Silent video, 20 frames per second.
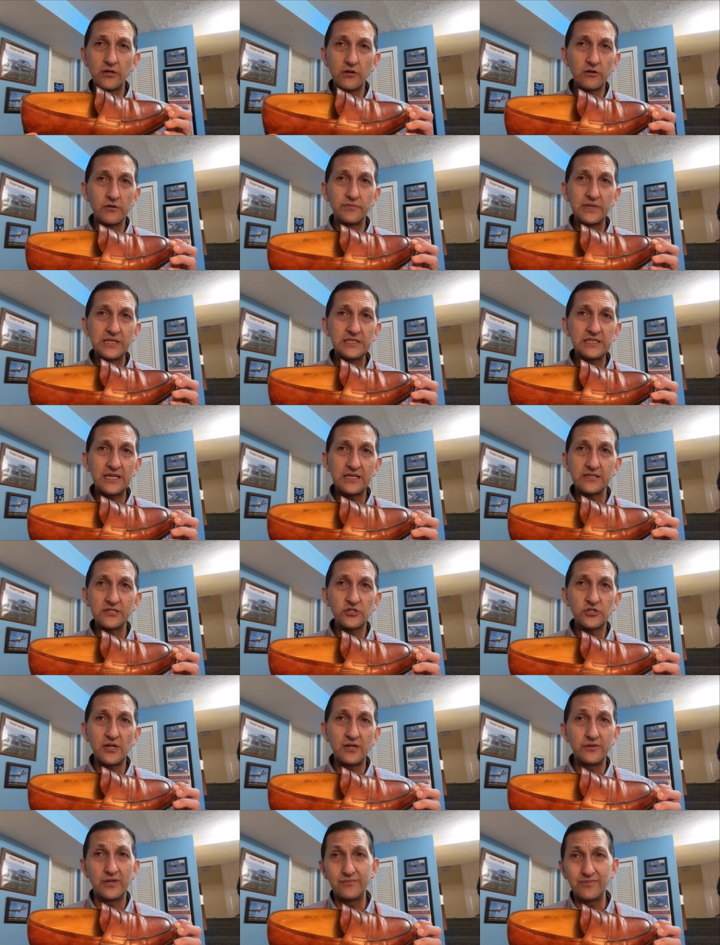heard me say this
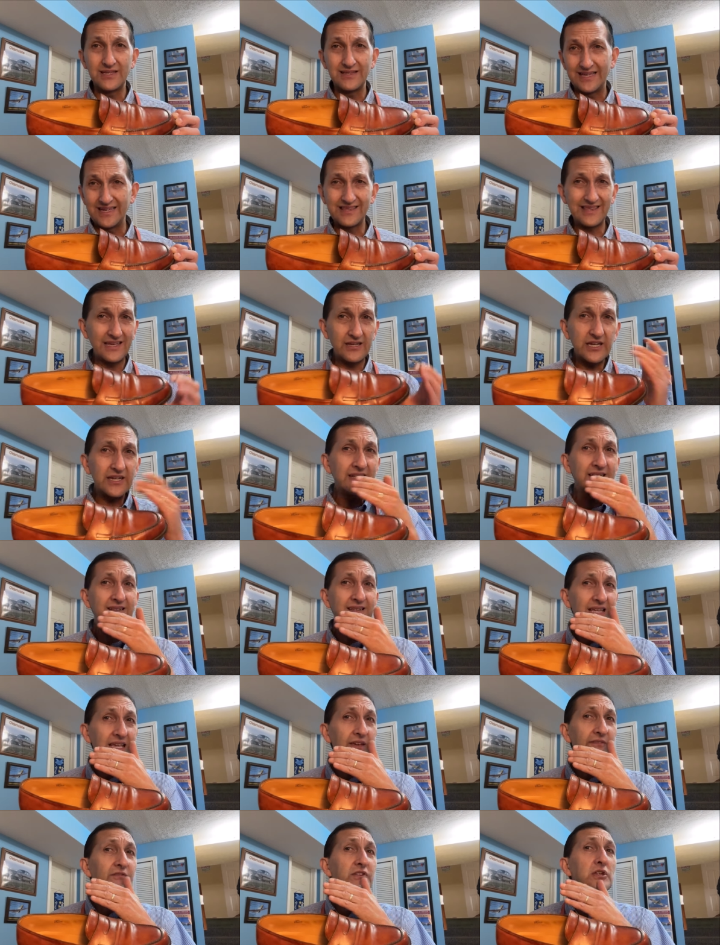john they'd be like they could
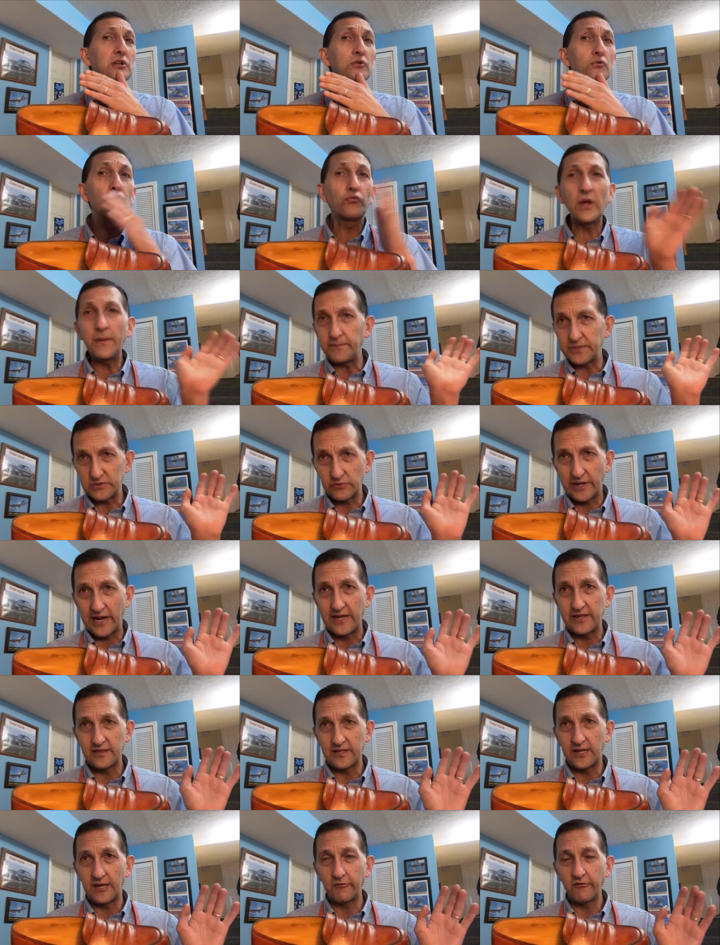give two rips what i
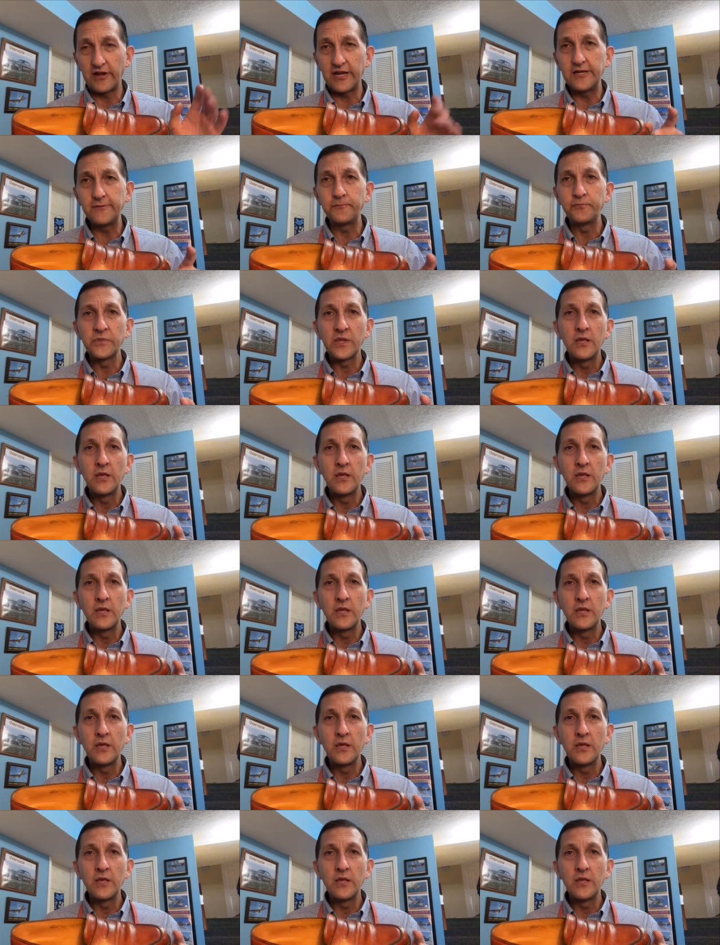think right